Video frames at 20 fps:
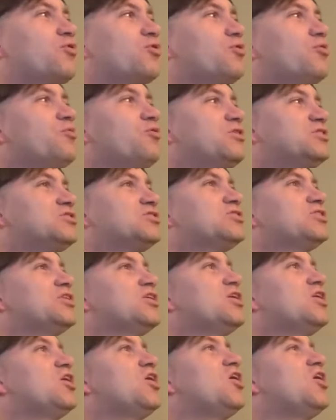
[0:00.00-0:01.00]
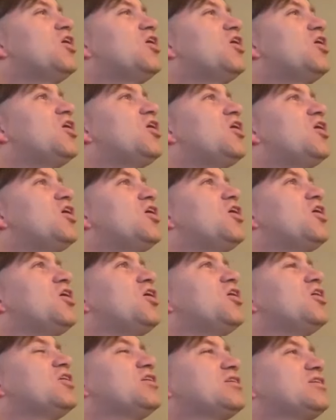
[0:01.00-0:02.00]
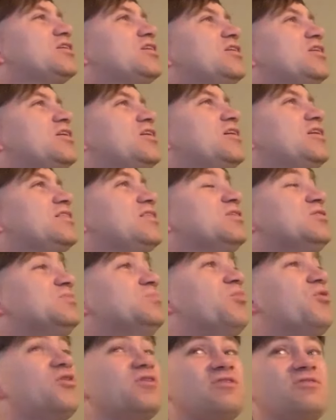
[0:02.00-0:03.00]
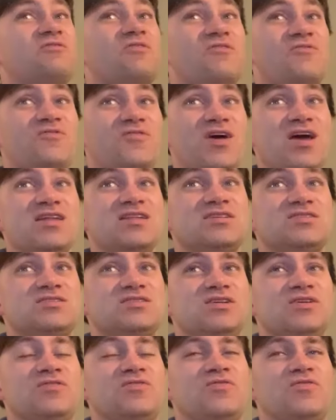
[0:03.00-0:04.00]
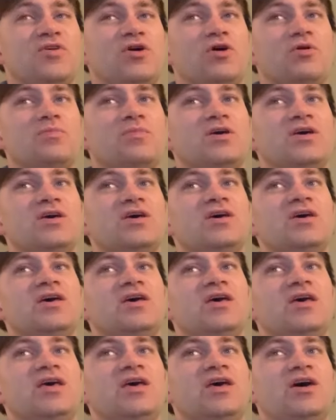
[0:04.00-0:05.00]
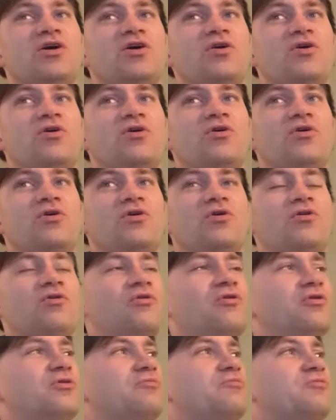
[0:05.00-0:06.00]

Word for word: Portal, which, like, this is more of a fantasy film, on